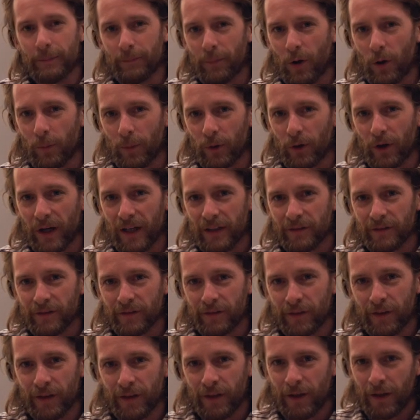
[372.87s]

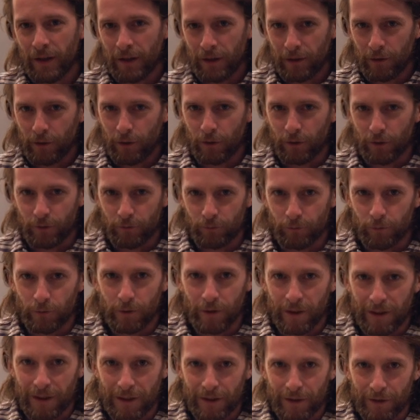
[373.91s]
bobber-esque. Looked
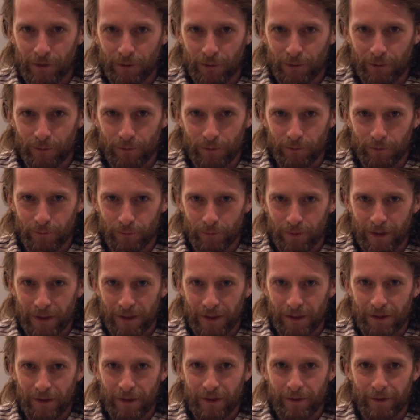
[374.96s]
really cool,
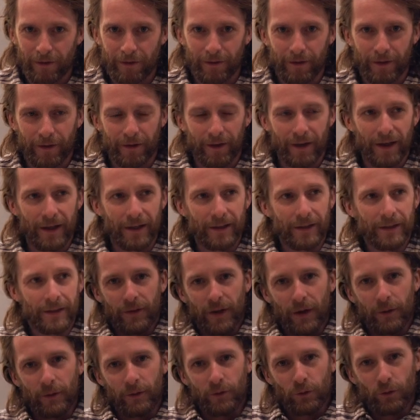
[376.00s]
really like the look of that.
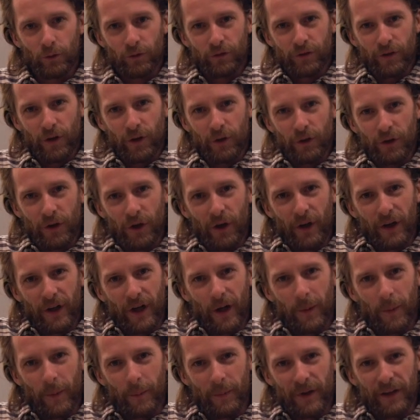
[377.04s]
There was also going
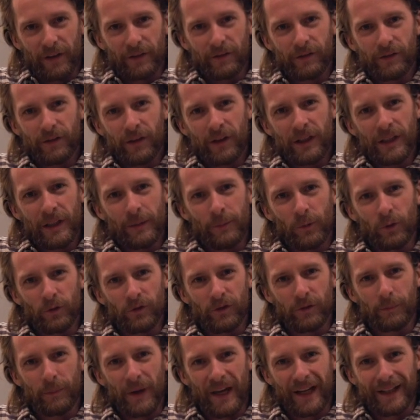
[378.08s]
up a bit, slightly more
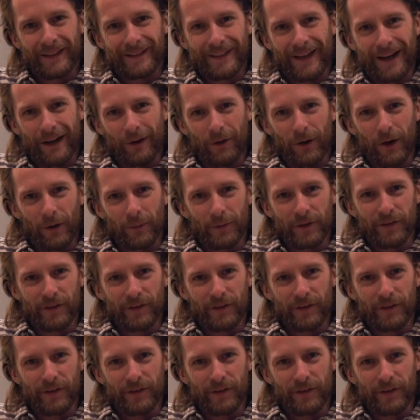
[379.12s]
specked out, I would